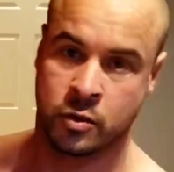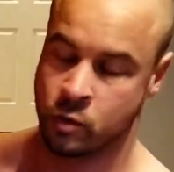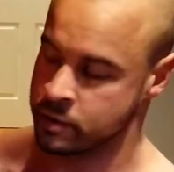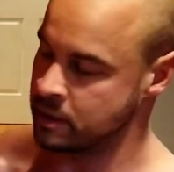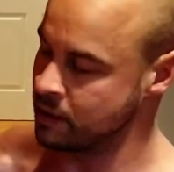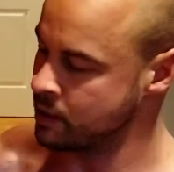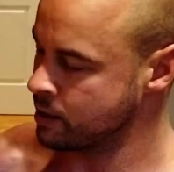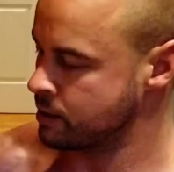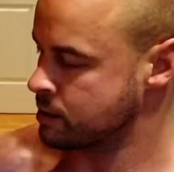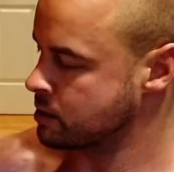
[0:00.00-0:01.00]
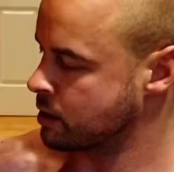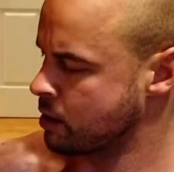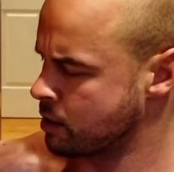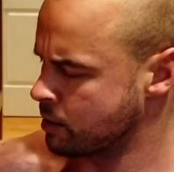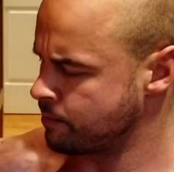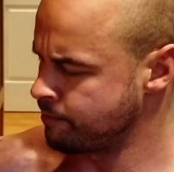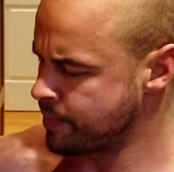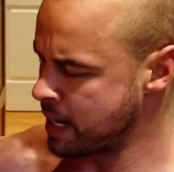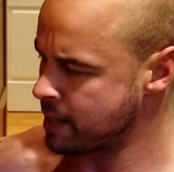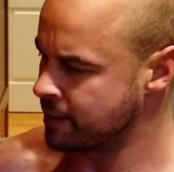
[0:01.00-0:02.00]
tortillas, carb
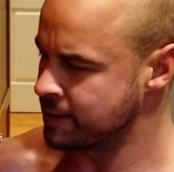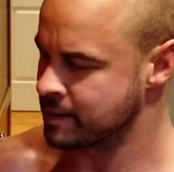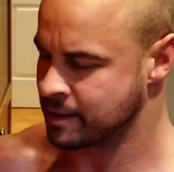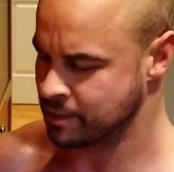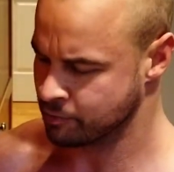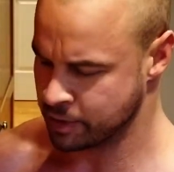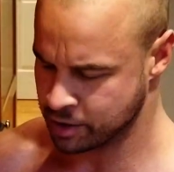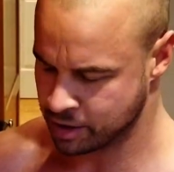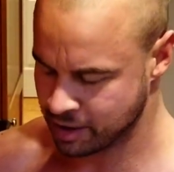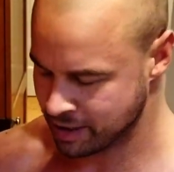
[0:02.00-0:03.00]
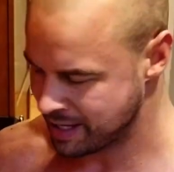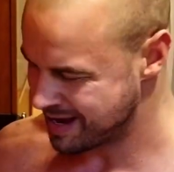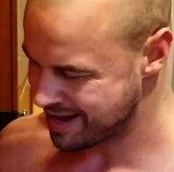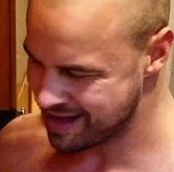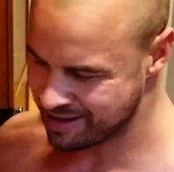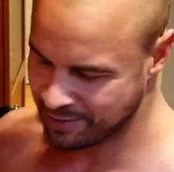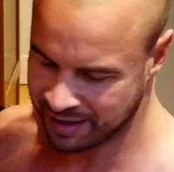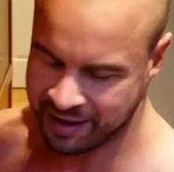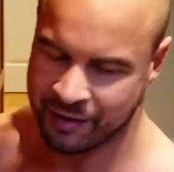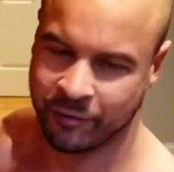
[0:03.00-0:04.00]
balance, which, I mean,
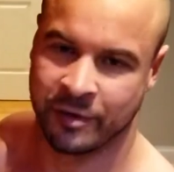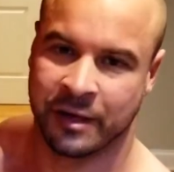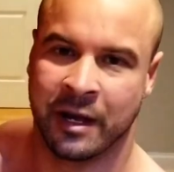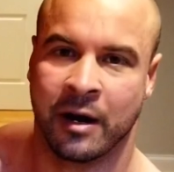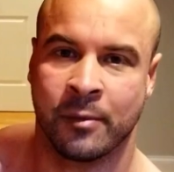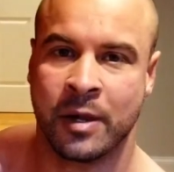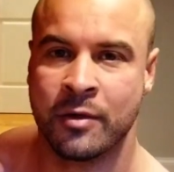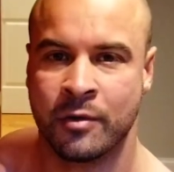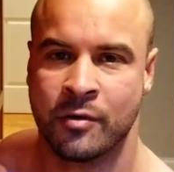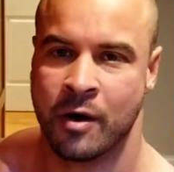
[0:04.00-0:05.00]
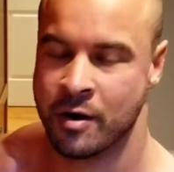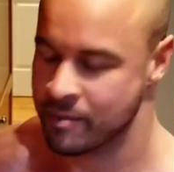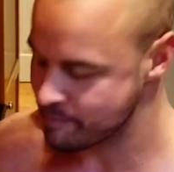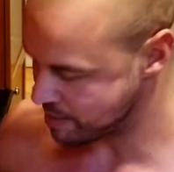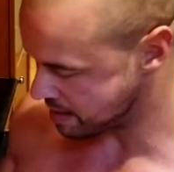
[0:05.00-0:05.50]
I don't really care about the whole carb